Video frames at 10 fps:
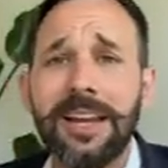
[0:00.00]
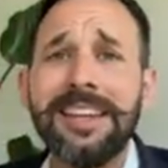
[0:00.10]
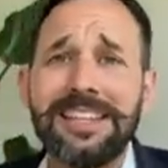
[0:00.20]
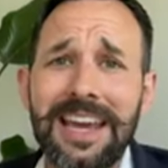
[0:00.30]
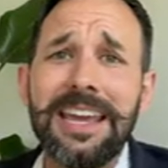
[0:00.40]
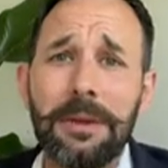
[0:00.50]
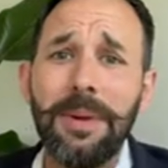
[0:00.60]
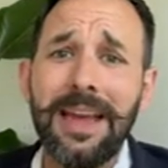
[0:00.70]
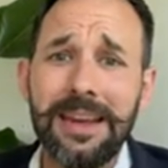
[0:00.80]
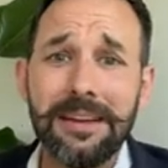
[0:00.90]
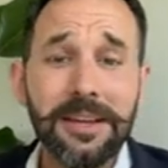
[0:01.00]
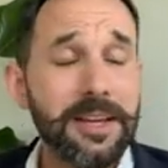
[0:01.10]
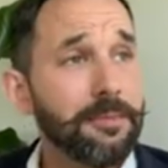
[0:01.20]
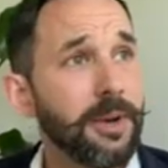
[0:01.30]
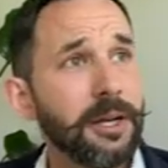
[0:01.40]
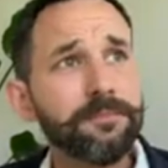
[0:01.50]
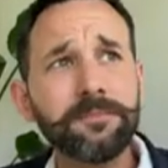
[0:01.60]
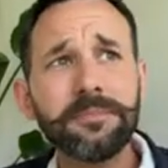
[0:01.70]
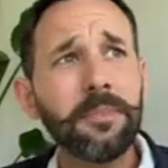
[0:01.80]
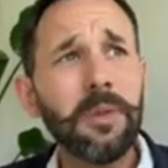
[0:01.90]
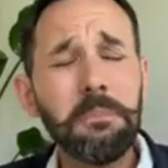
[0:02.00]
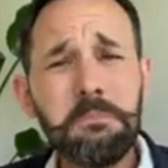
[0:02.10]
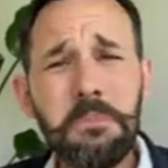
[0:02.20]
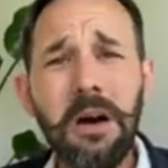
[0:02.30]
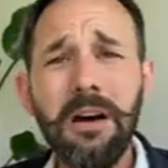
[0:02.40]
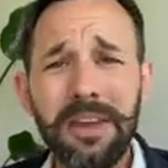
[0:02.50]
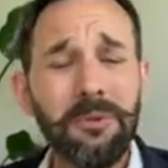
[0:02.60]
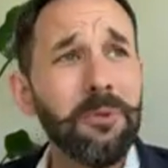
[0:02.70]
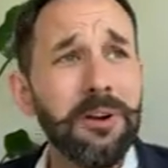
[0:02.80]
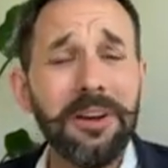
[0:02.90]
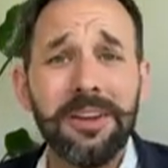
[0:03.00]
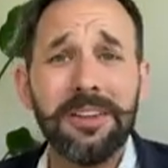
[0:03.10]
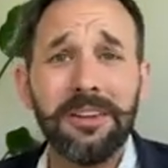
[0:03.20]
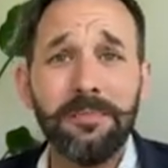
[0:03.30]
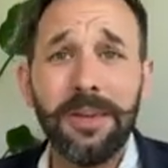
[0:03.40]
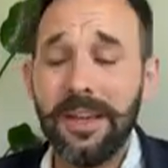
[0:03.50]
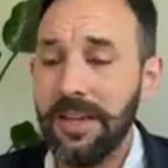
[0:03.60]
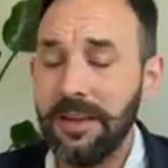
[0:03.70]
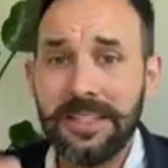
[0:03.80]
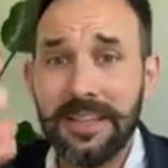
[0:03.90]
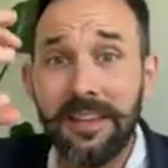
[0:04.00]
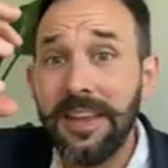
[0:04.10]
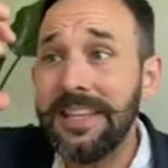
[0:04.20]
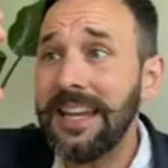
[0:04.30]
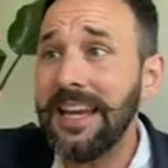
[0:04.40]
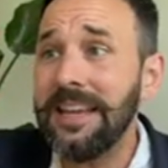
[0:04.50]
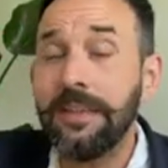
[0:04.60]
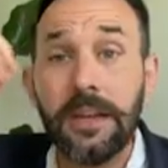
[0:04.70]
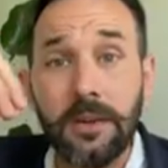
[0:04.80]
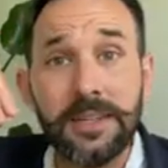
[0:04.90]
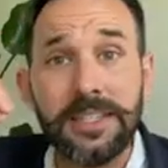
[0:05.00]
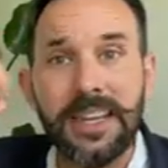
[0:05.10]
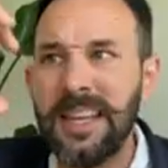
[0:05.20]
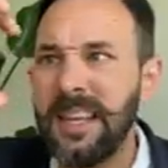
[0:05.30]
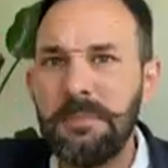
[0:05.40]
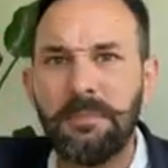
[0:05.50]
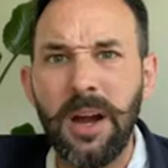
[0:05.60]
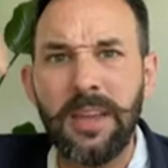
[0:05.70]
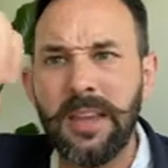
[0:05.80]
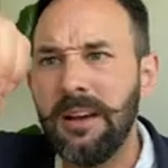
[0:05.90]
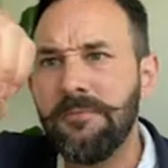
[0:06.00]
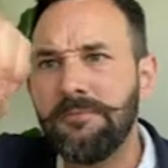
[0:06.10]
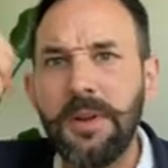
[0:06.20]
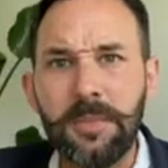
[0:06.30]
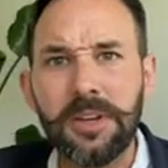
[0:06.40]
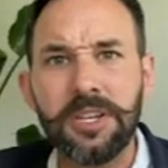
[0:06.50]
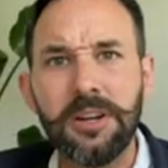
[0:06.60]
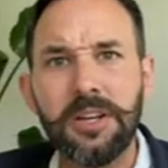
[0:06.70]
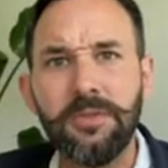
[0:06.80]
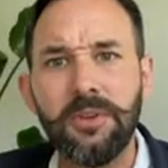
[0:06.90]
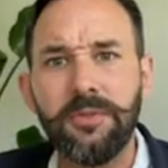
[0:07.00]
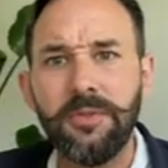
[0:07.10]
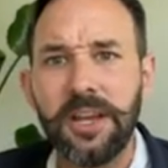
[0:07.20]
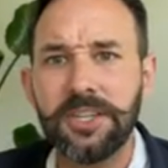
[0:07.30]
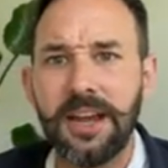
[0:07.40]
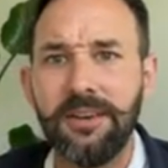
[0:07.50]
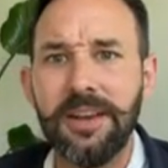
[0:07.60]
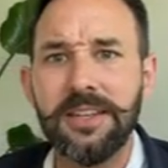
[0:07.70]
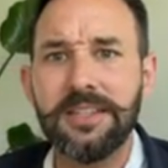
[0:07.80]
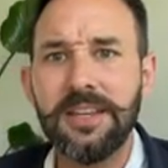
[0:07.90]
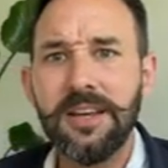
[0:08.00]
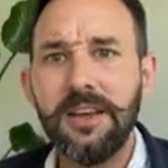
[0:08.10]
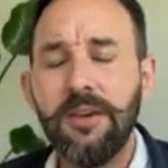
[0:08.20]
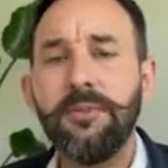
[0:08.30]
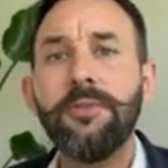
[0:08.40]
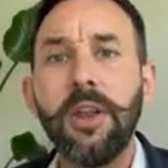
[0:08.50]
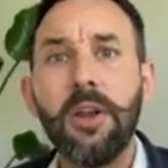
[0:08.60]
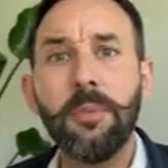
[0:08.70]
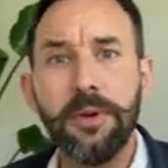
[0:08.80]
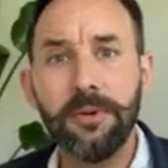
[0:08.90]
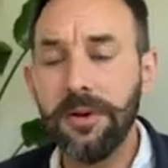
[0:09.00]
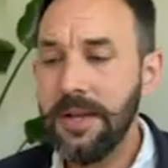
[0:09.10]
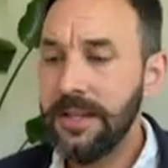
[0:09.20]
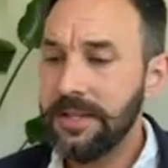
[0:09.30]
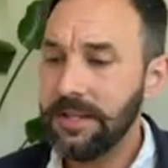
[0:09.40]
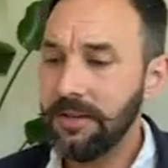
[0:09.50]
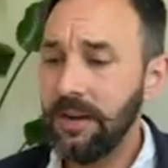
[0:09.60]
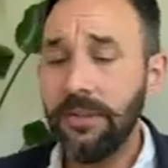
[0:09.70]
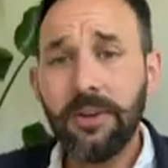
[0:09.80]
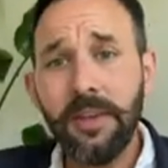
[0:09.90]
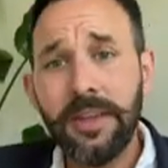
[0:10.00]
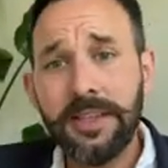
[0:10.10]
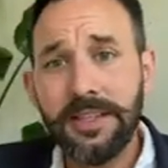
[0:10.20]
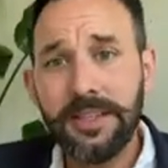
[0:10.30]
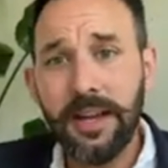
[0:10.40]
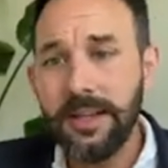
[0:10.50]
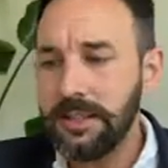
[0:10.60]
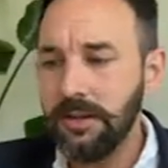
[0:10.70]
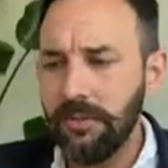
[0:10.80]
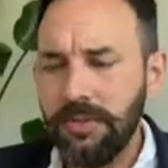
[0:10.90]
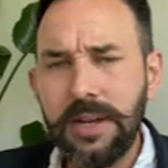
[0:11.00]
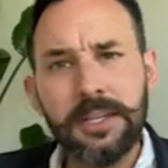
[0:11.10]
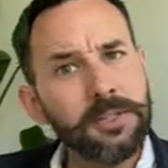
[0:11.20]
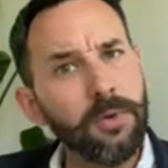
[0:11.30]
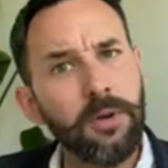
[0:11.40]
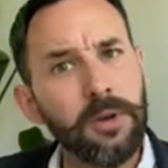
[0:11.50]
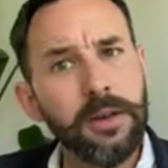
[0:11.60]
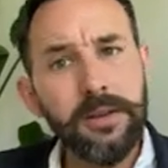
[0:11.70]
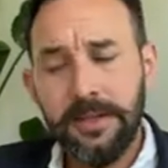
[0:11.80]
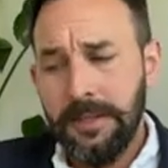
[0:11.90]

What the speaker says: take pain, but my word, it's like they don't sting, they bite, they rip a chunk of your flesh out. It is phenomenal. So I've got this, and it's not really swollen.